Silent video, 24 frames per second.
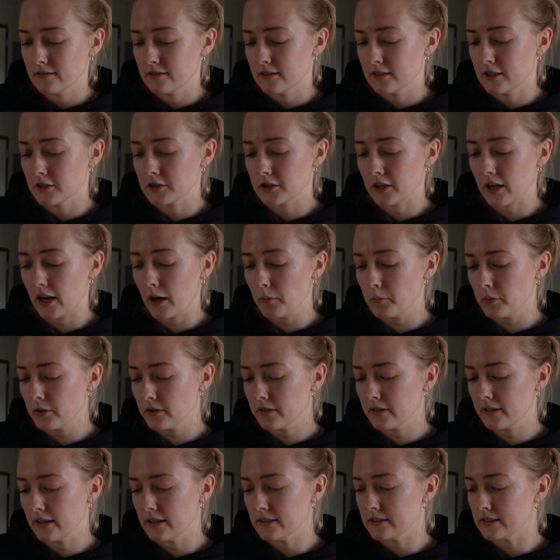There's a couple
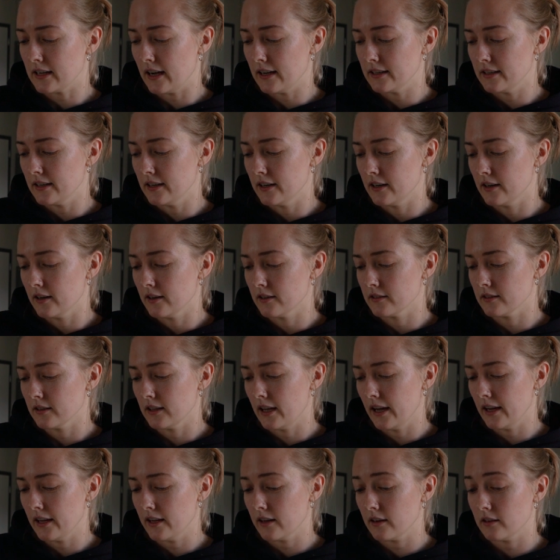of things on here,
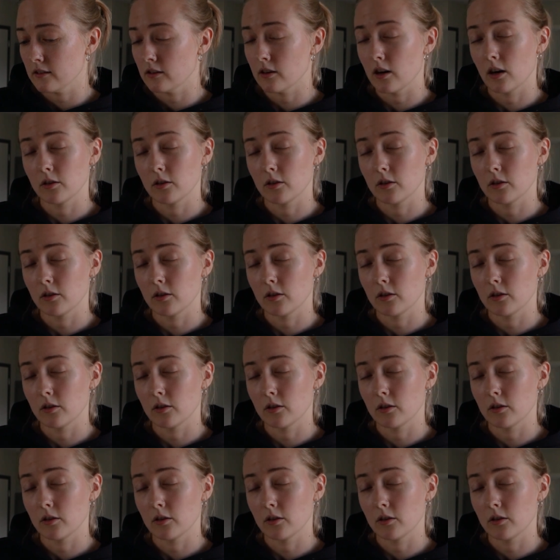like